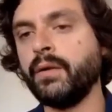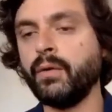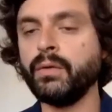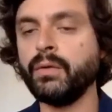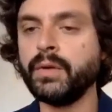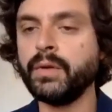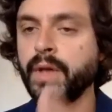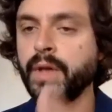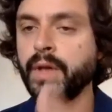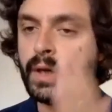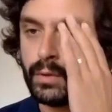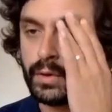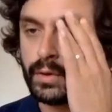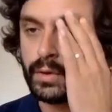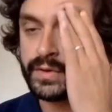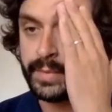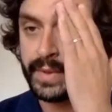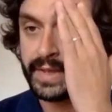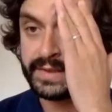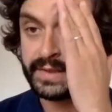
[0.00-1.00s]
all their
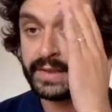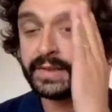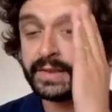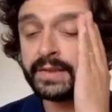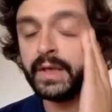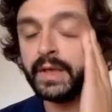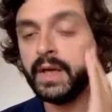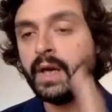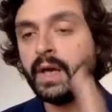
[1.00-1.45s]
workspaces.